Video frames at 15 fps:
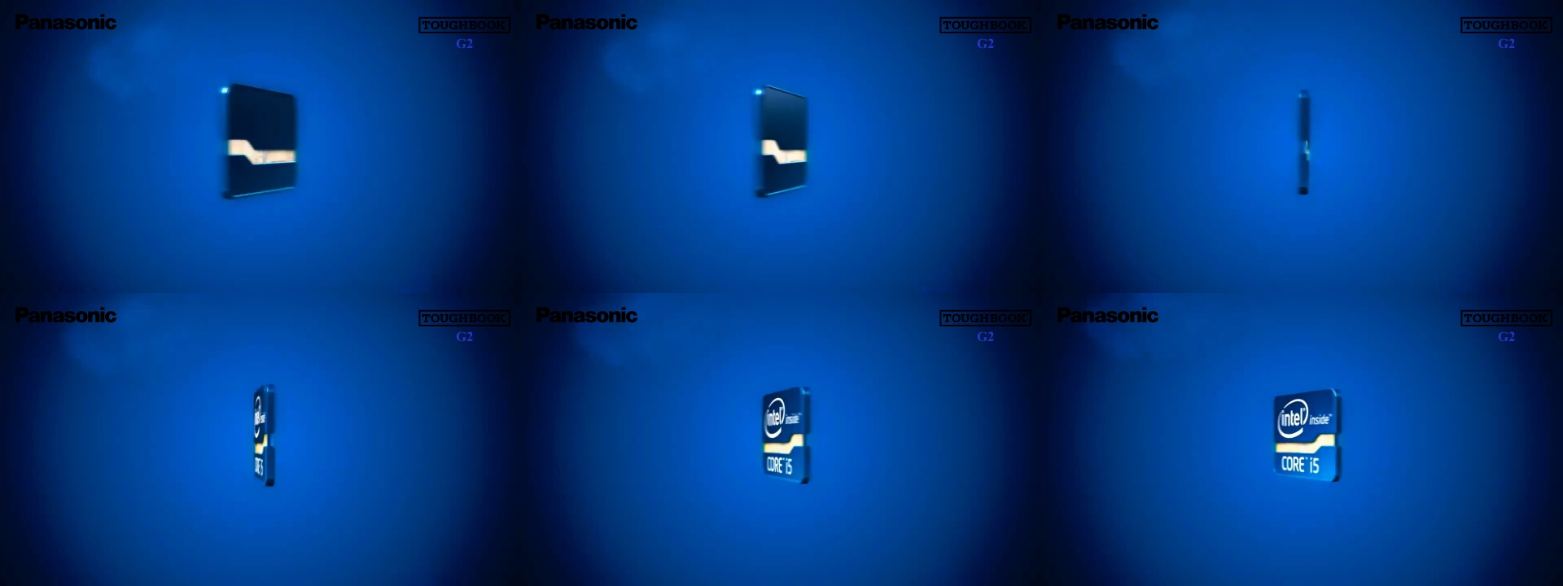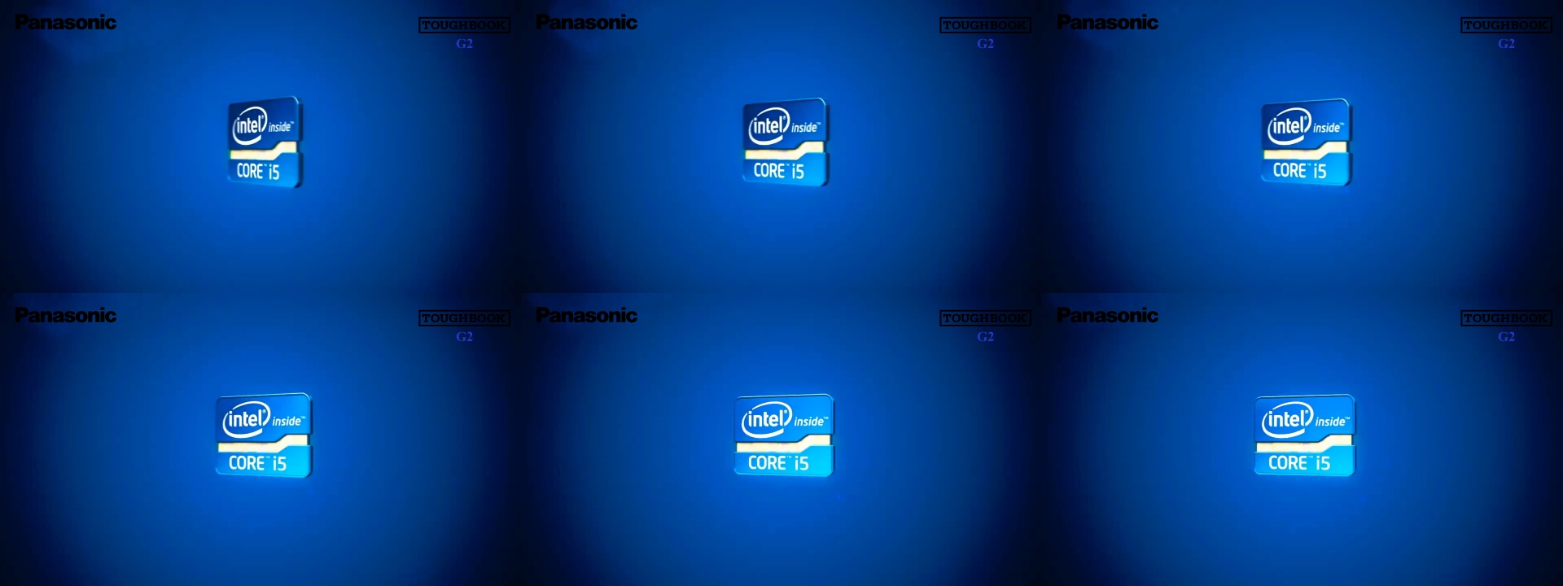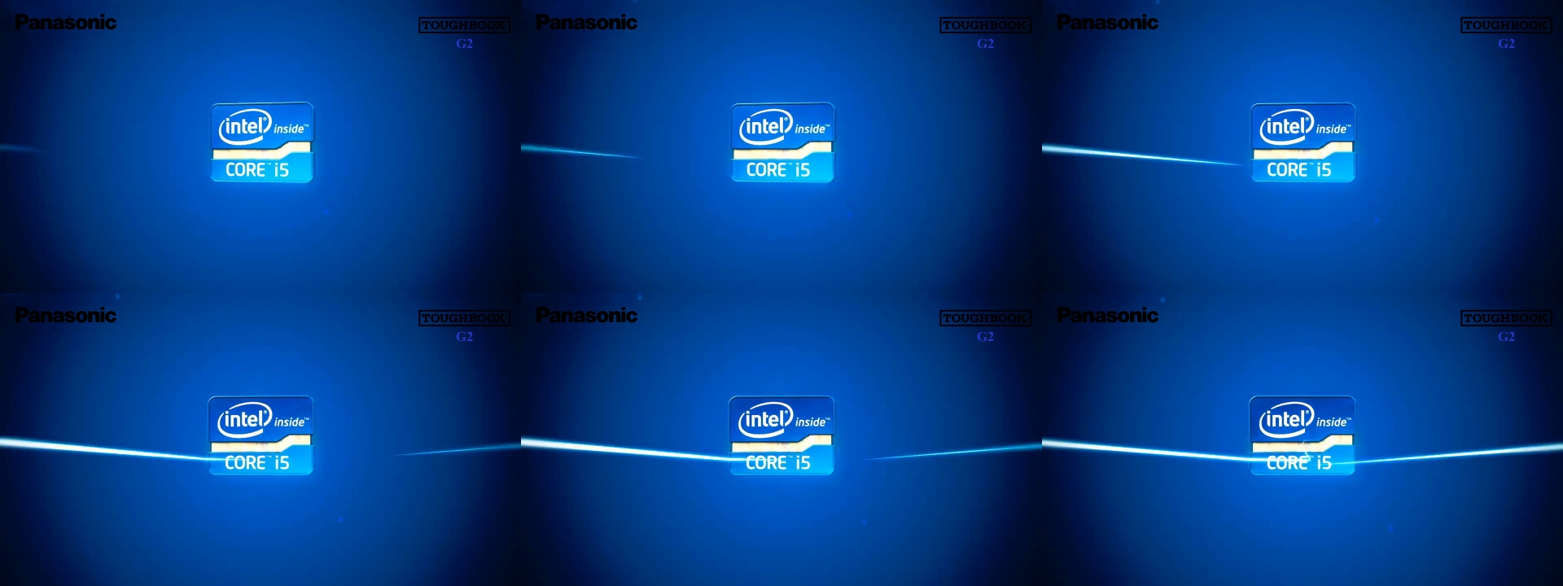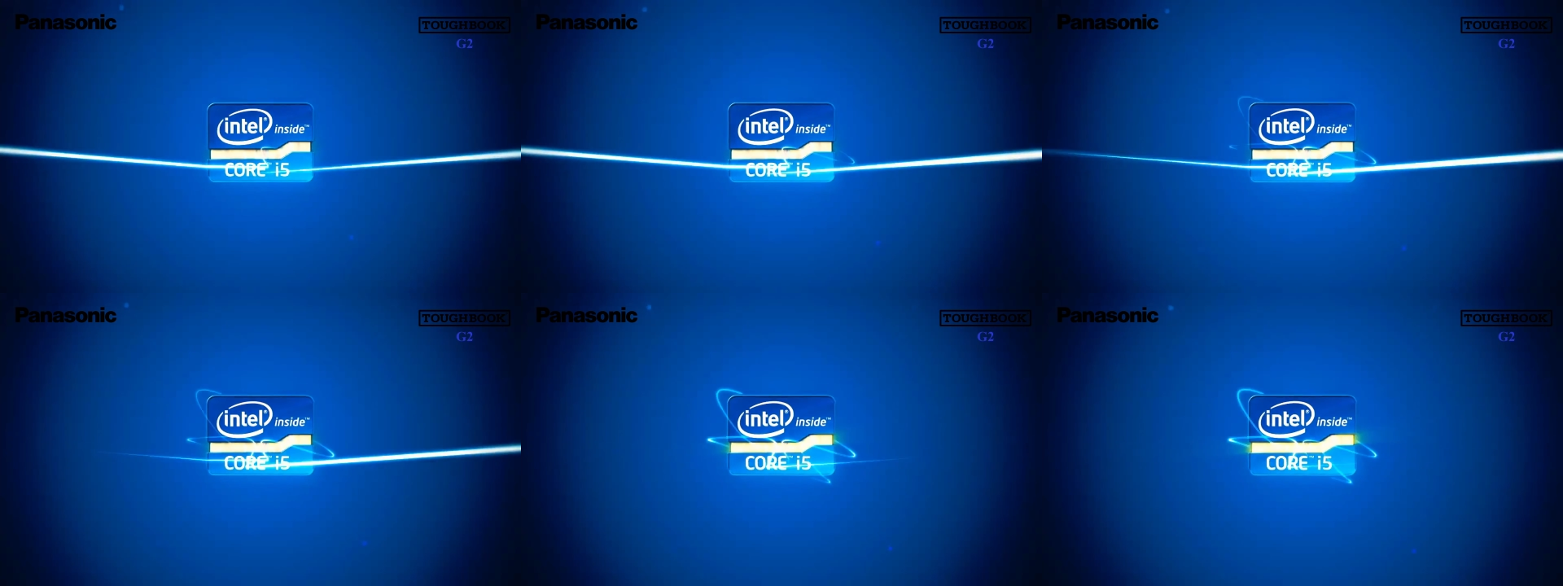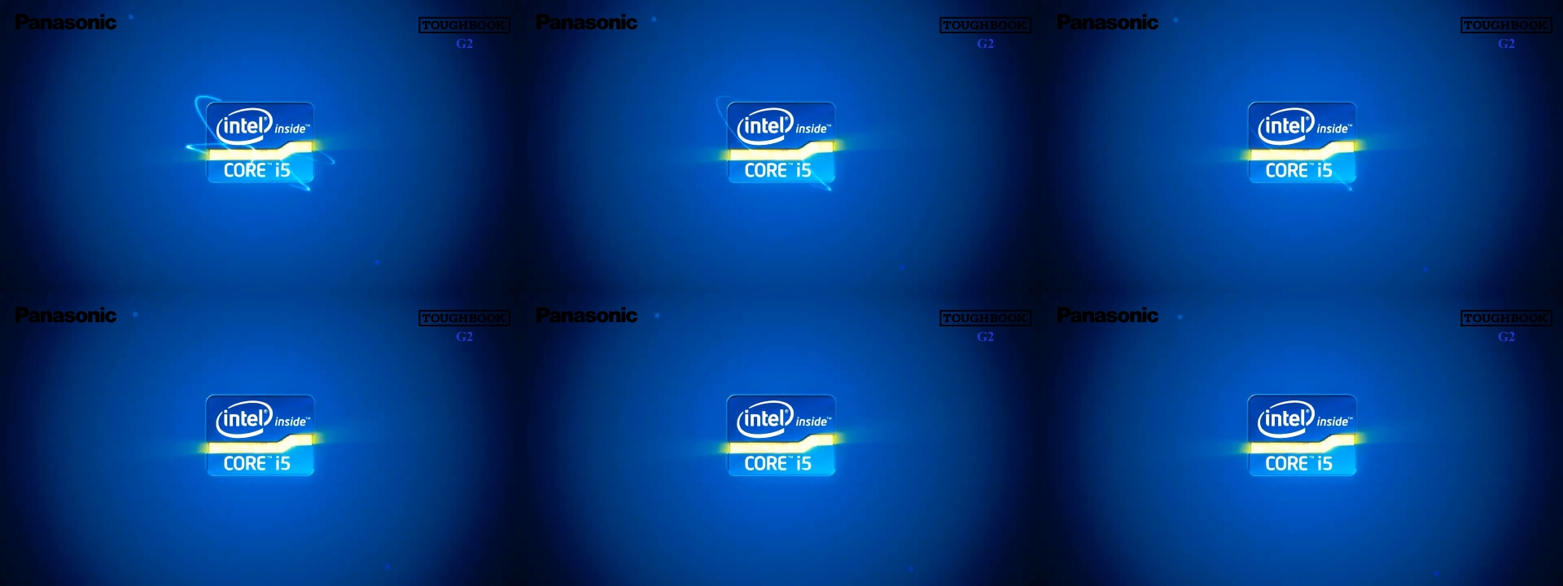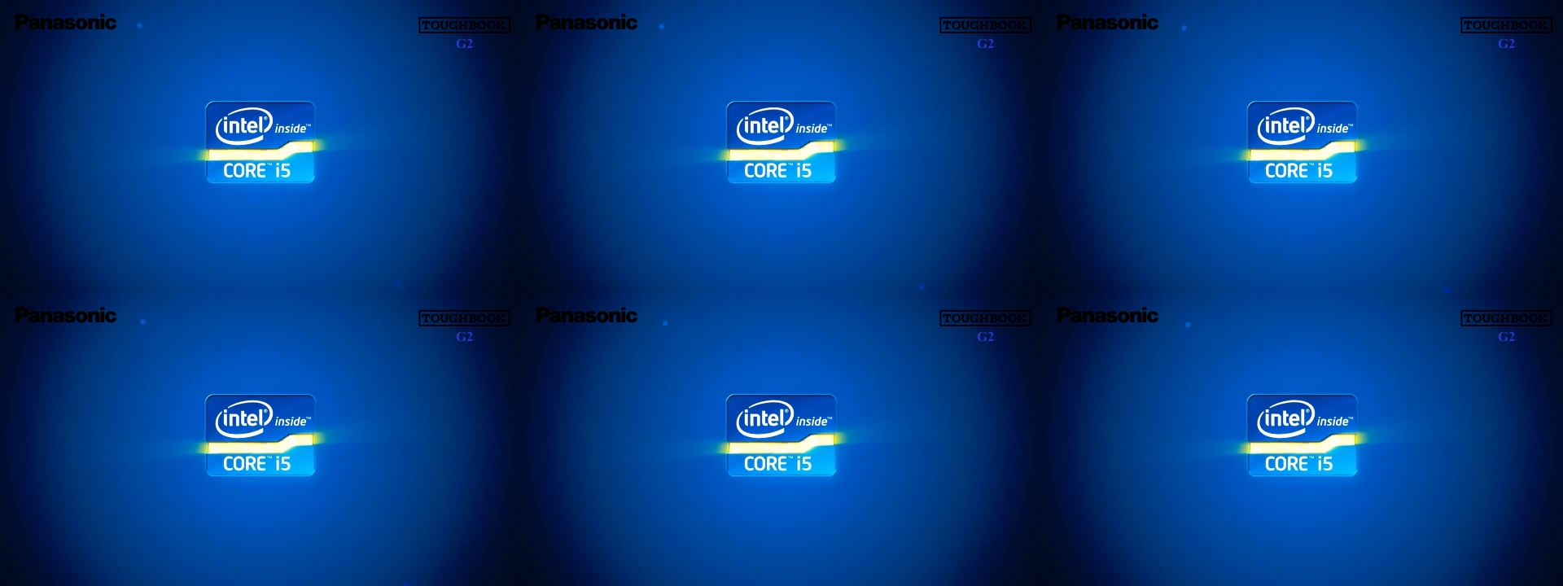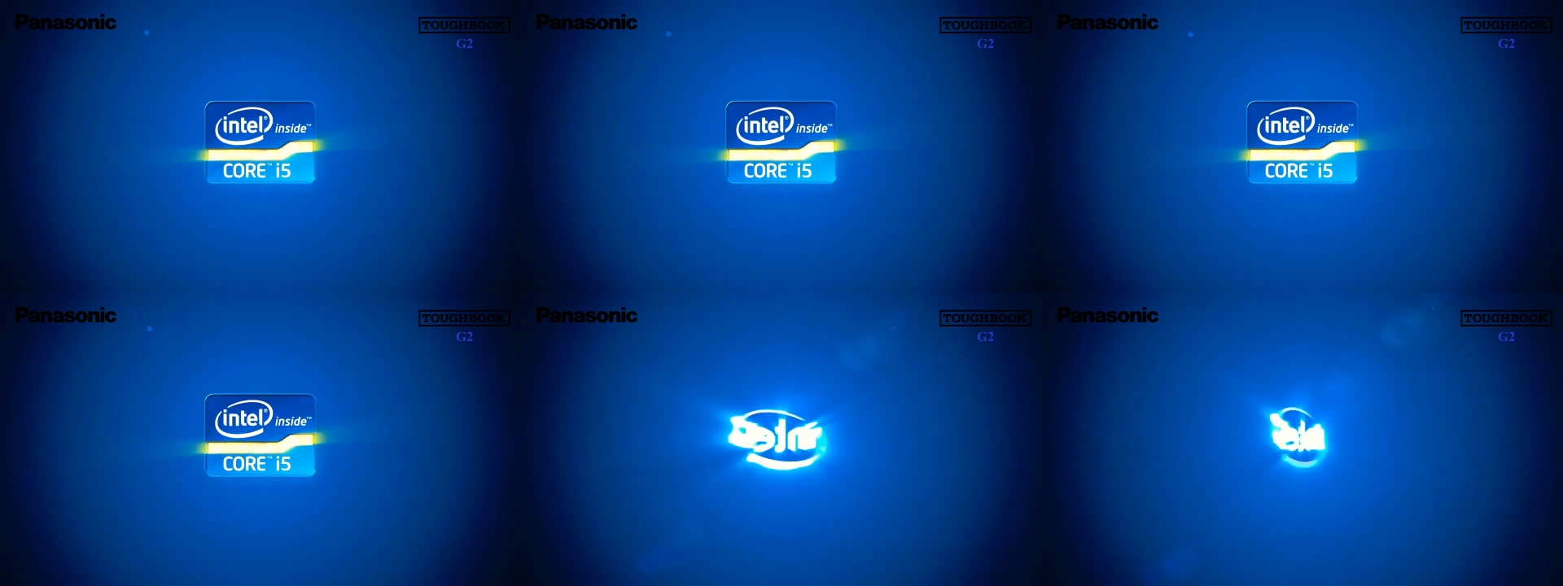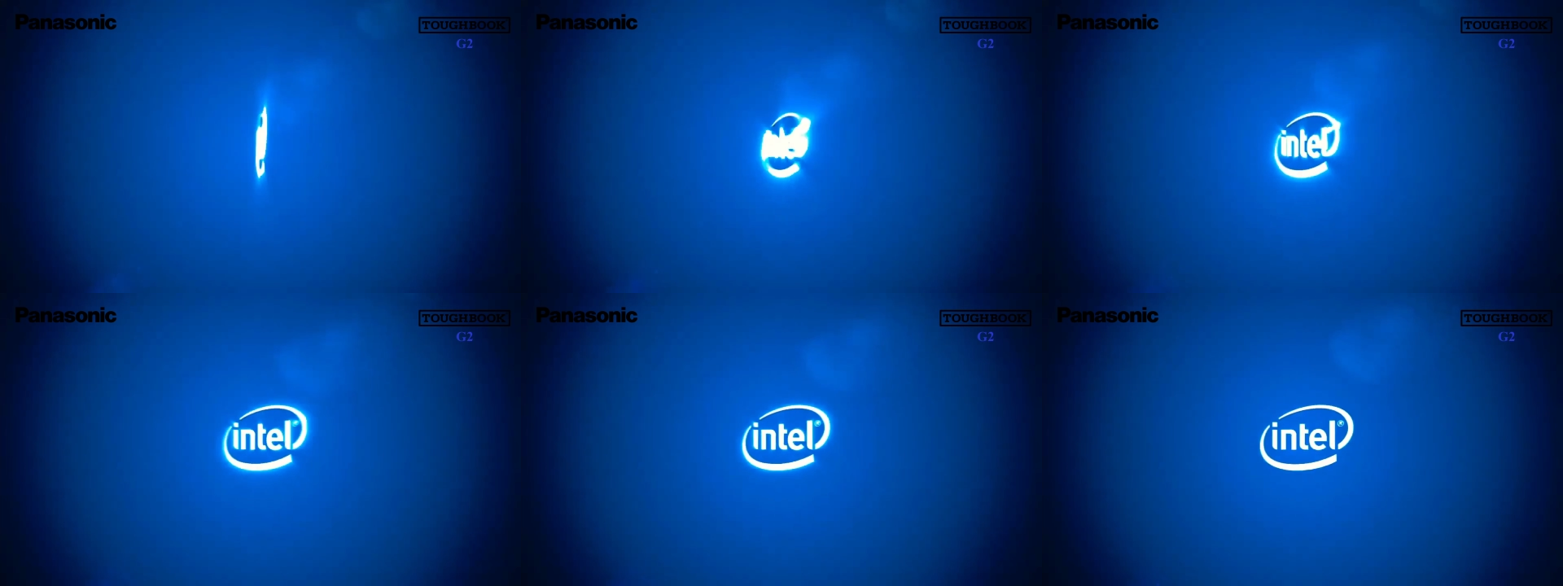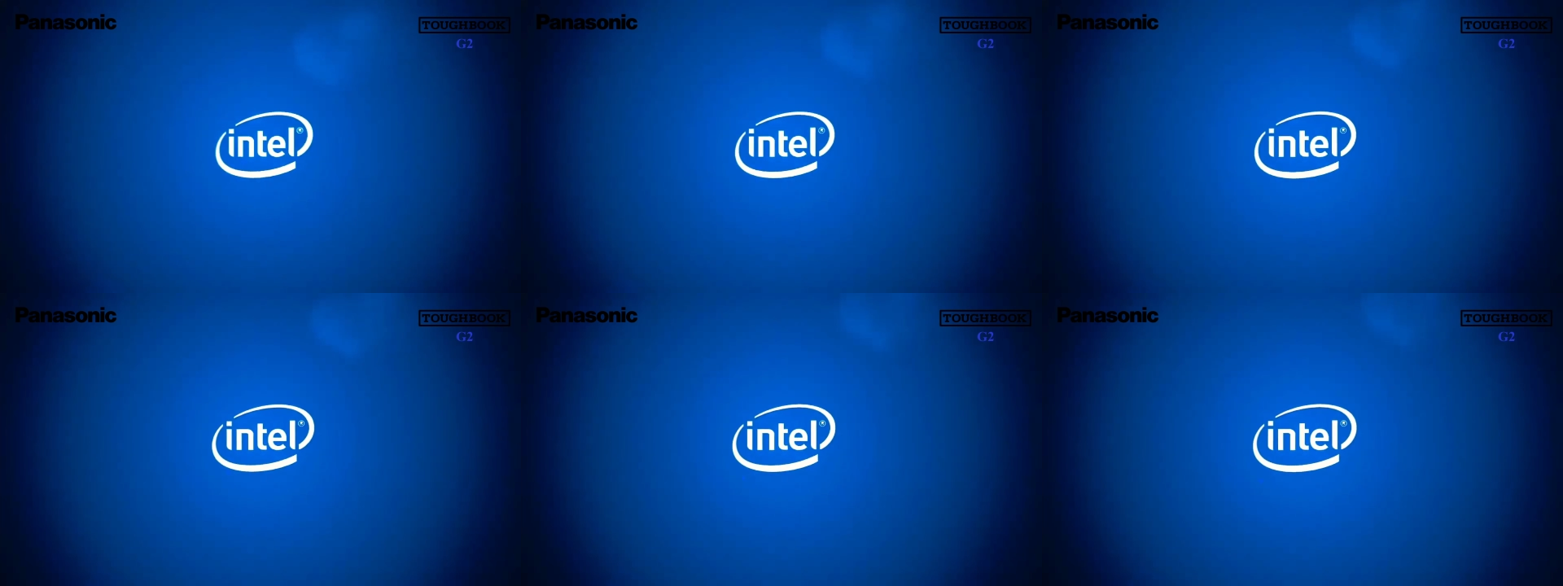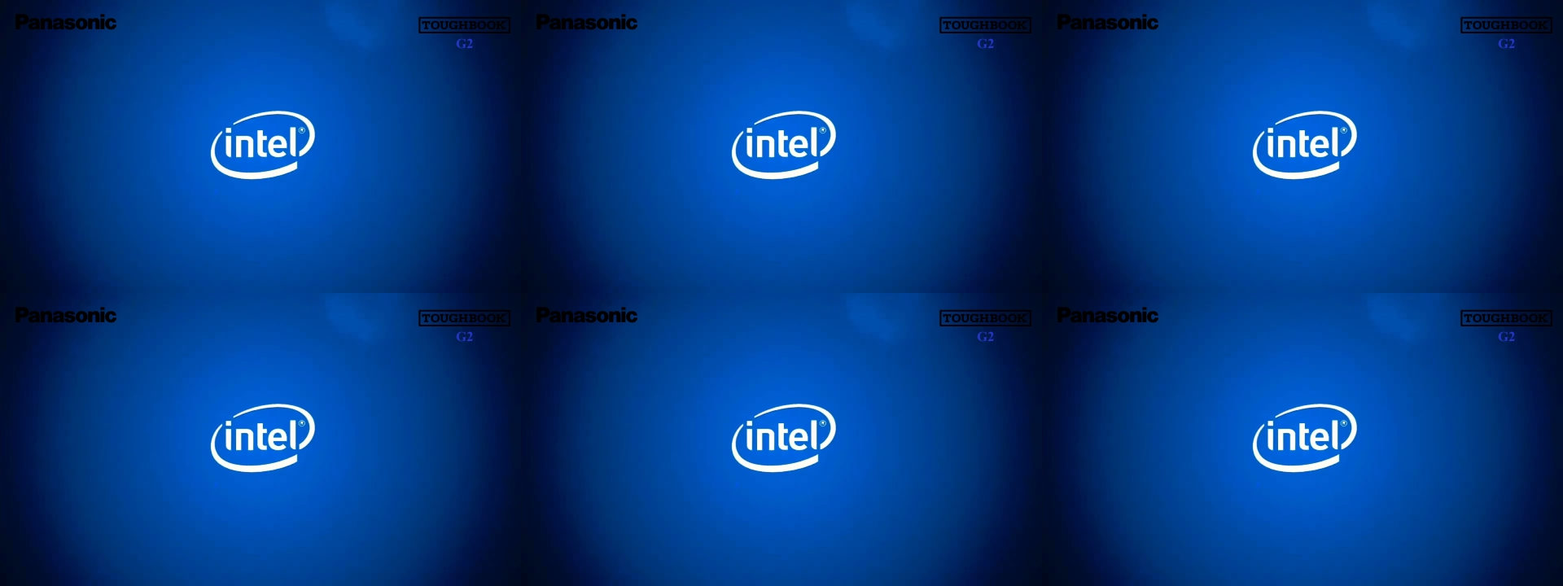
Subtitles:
No face is visible, so there are no lips to read.